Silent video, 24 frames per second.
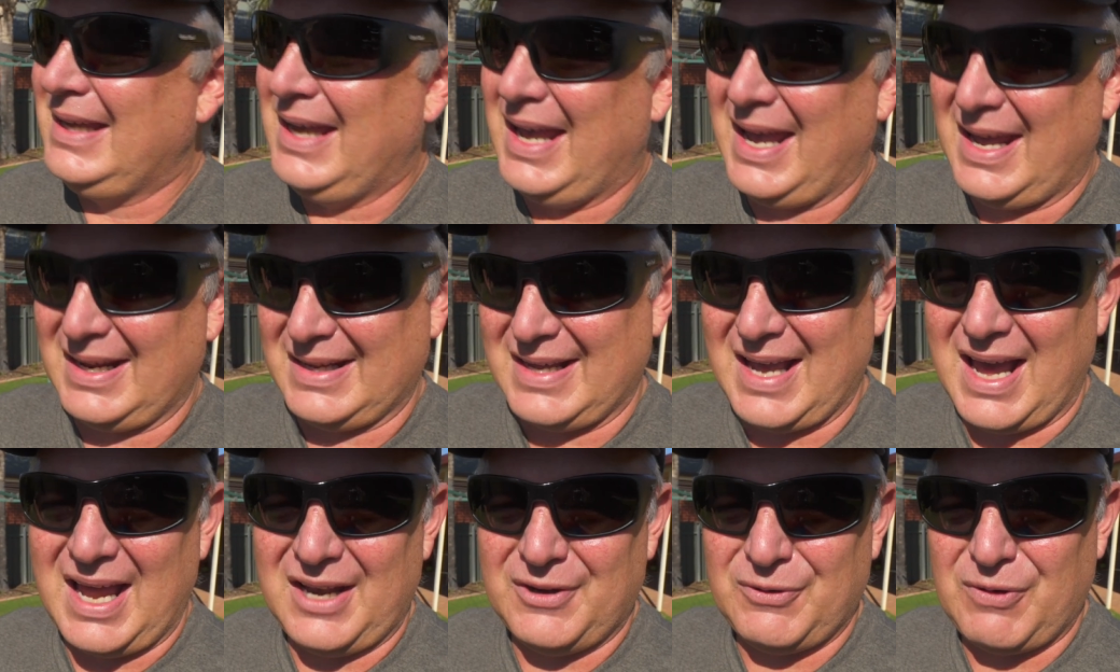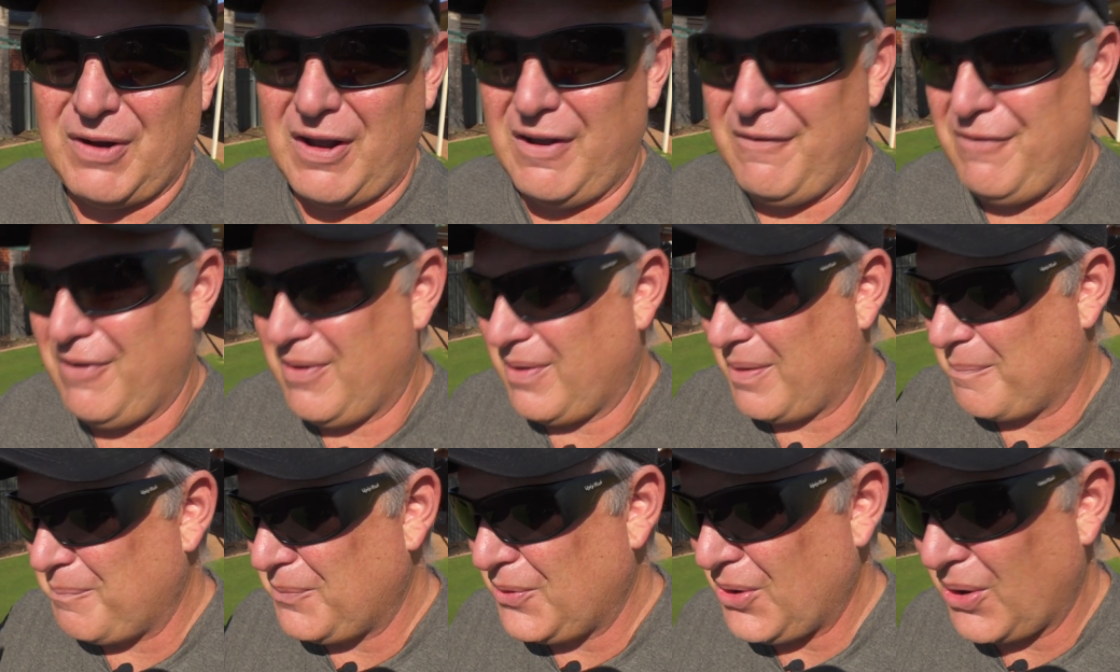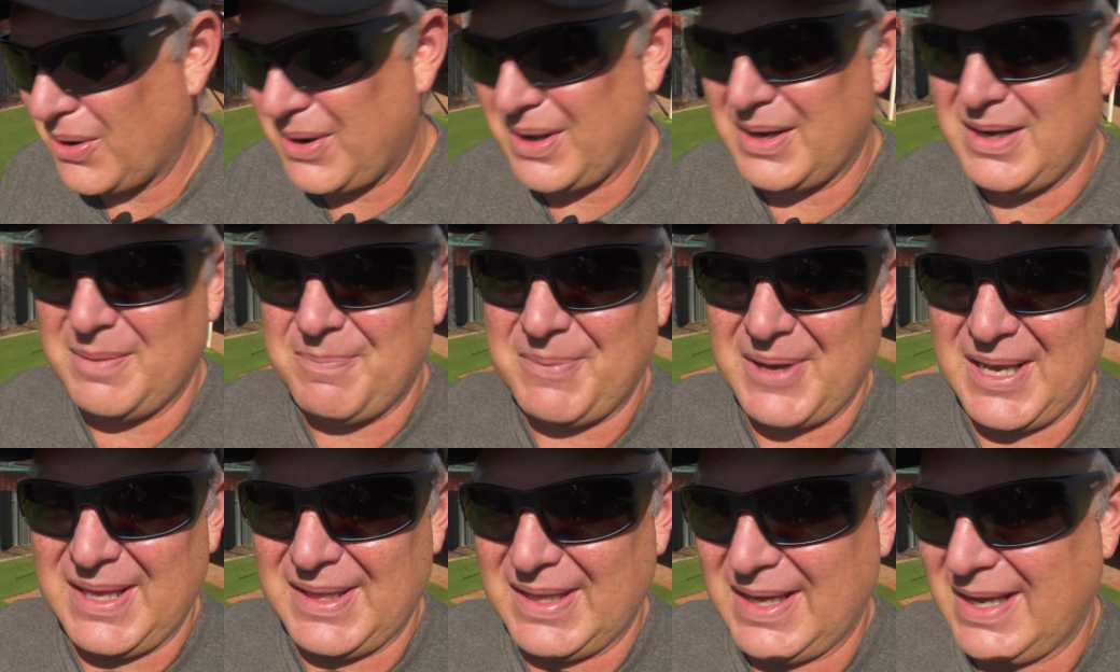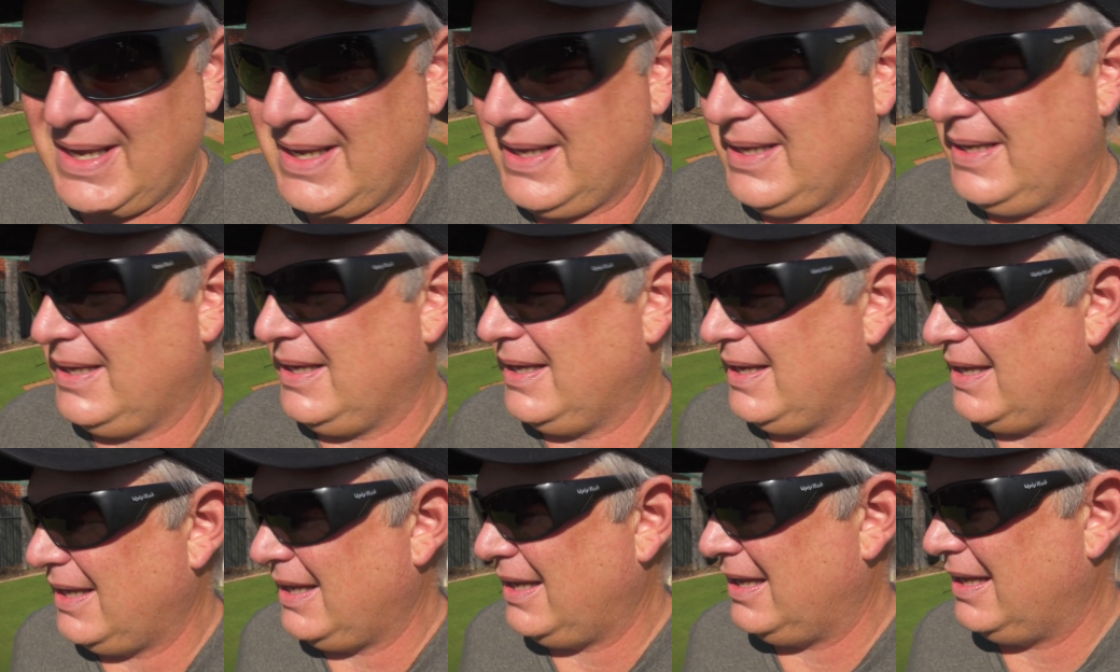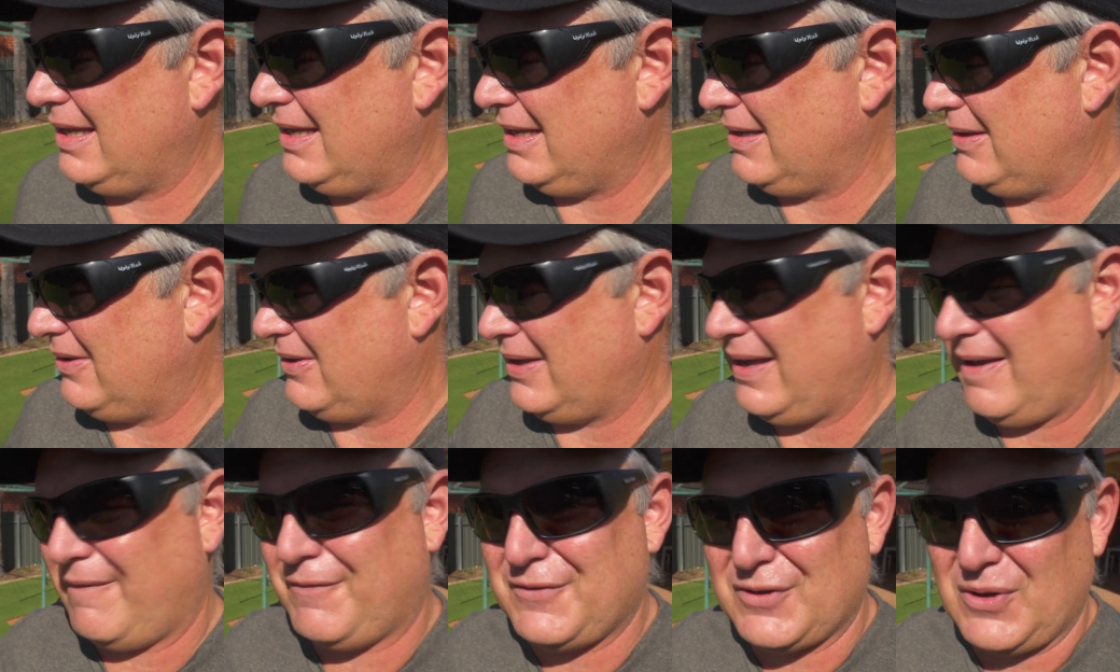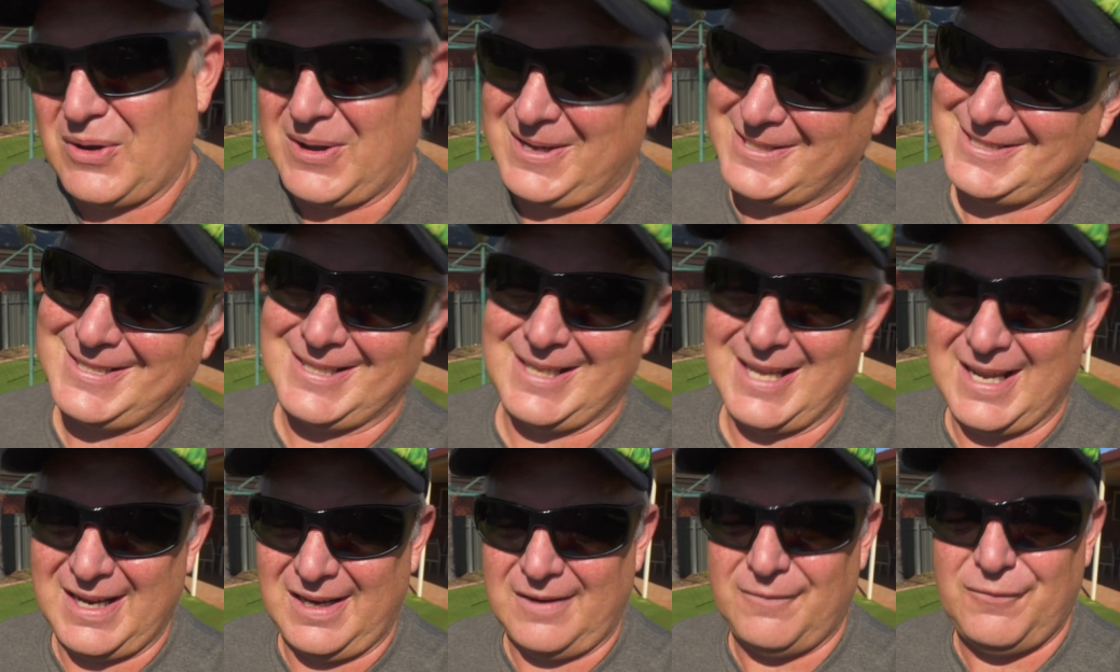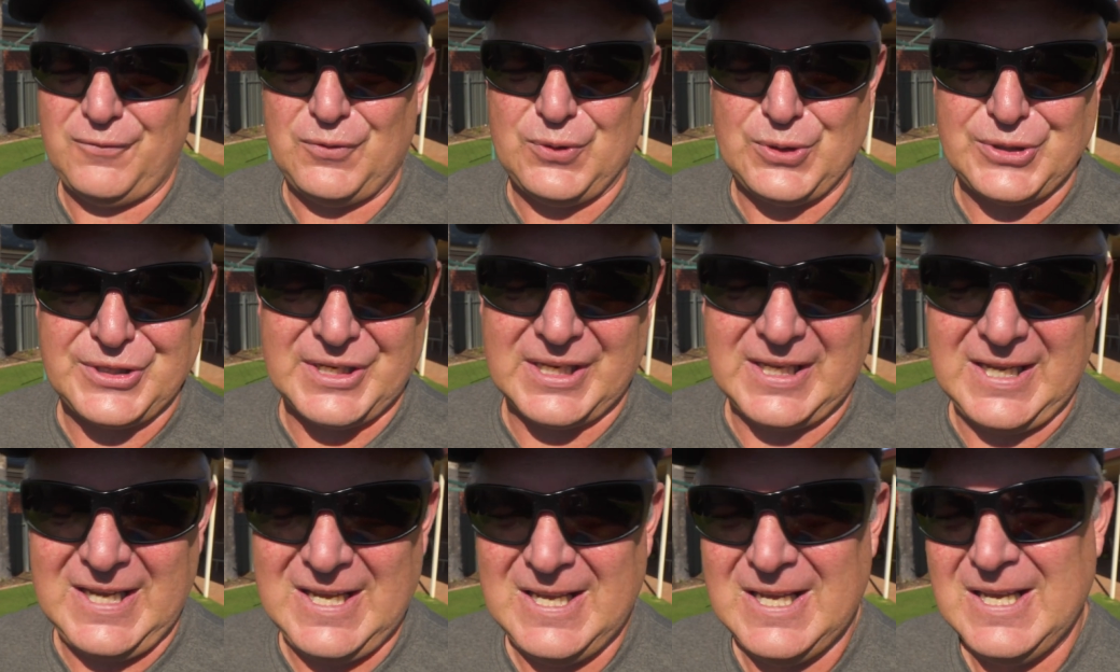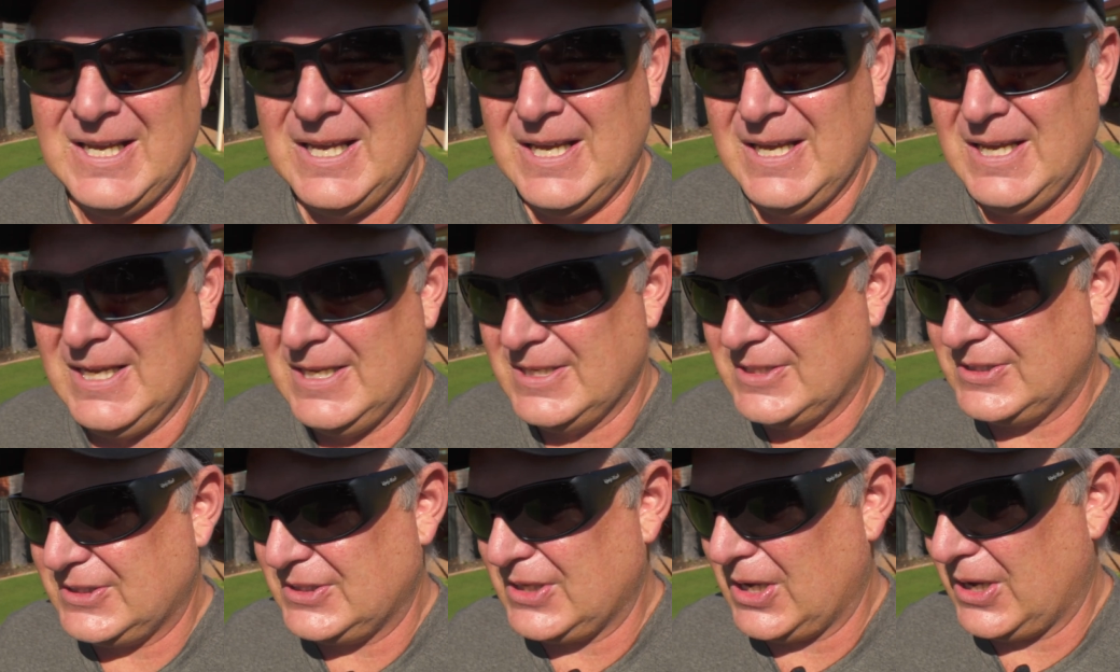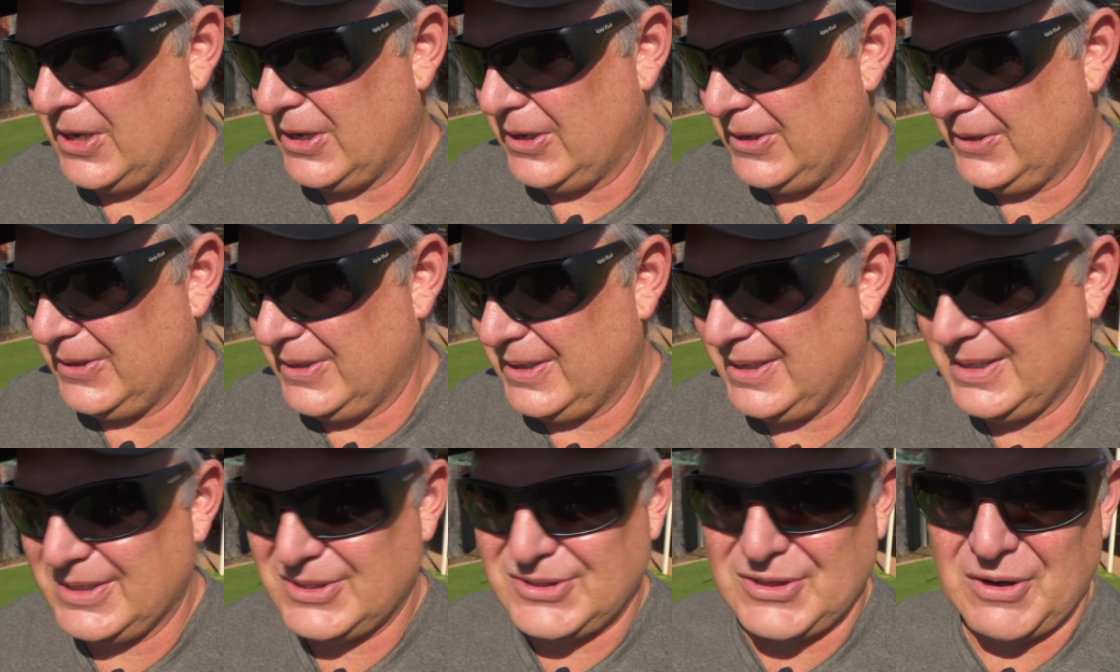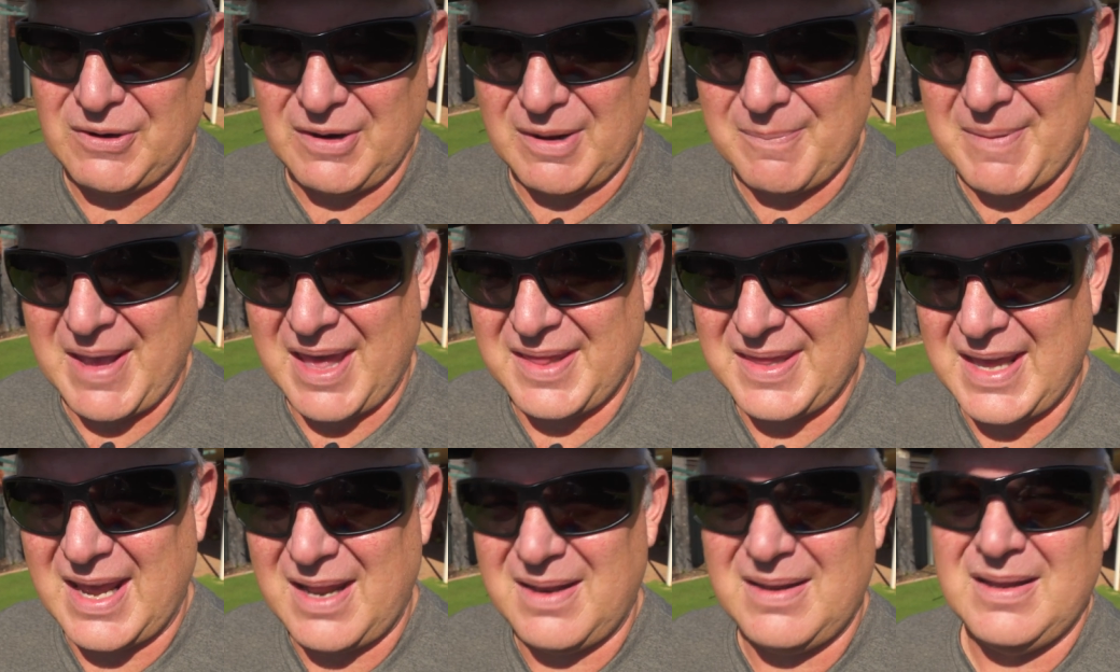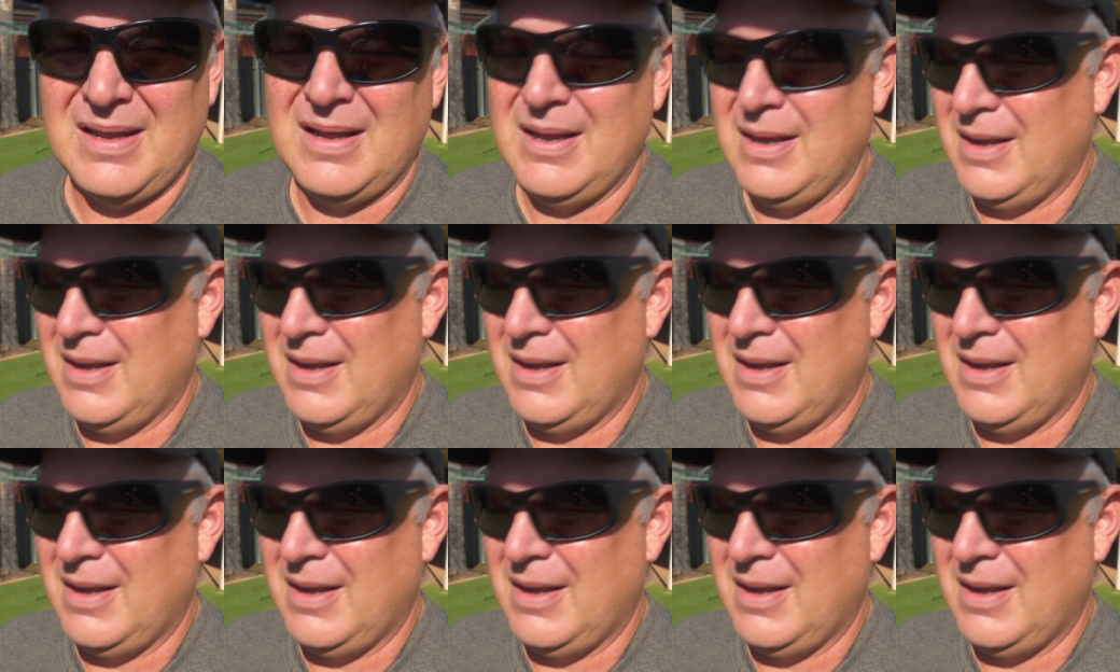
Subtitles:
at Garden Grove. I'm not going to be there. I have to isolate, unfortunately, so sorry about that.